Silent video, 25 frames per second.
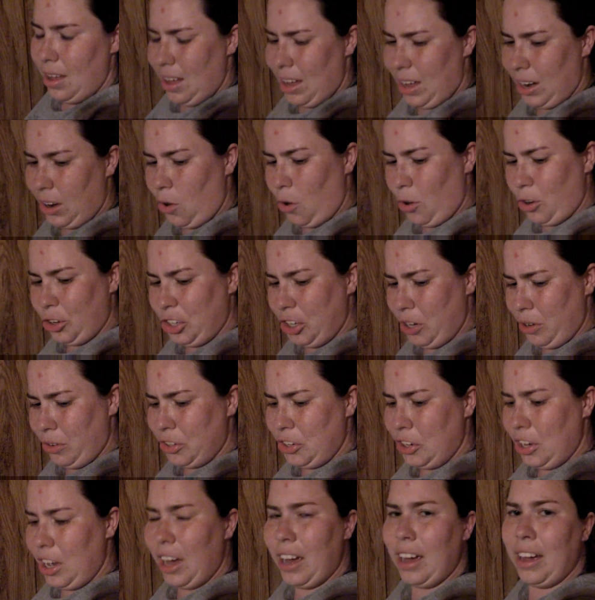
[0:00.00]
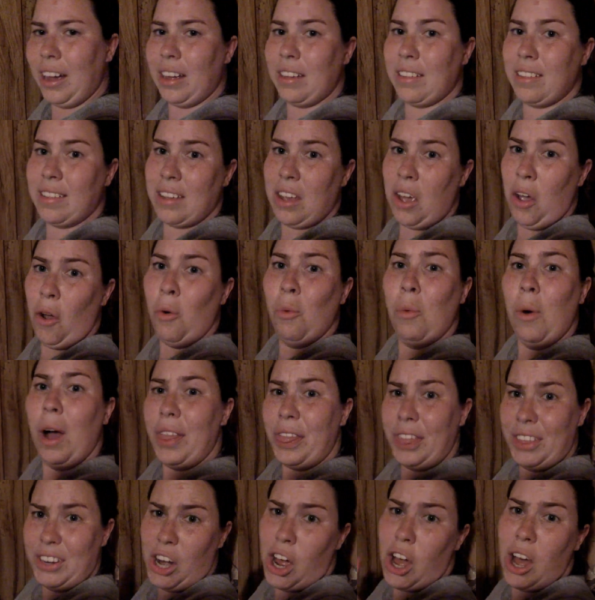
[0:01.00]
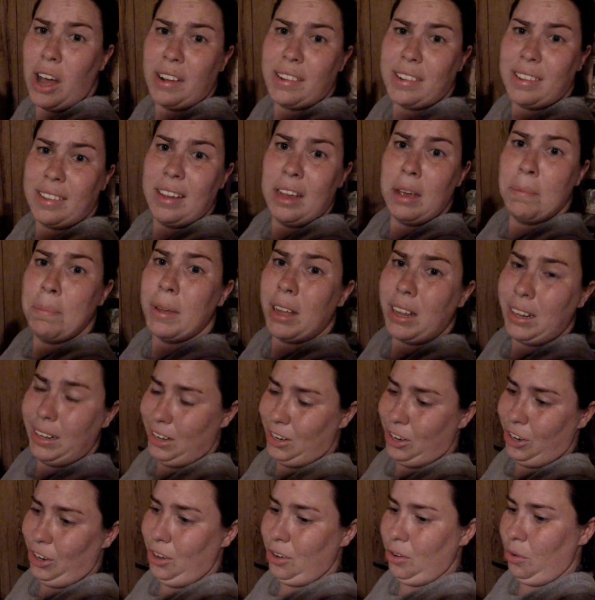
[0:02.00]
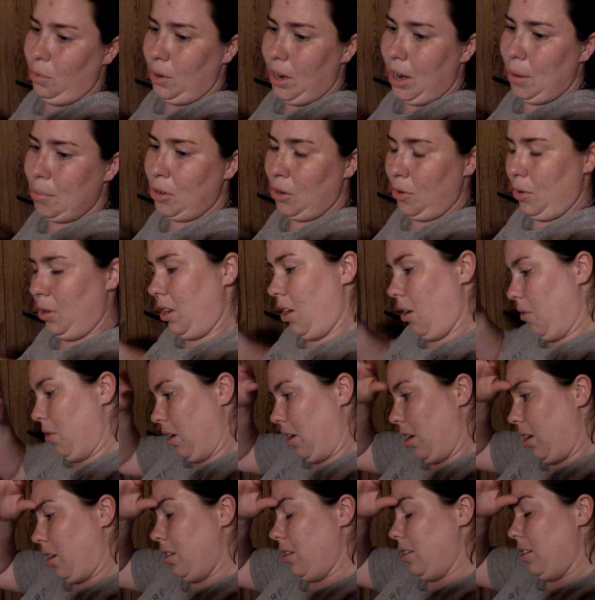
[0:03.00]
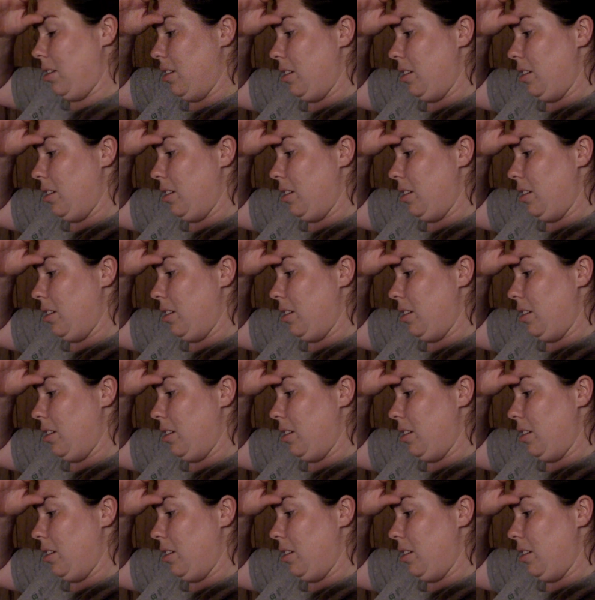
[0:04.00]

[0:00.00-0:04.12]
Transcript: And of course, showed you guys what the dogs typically do when I'm doing yoga.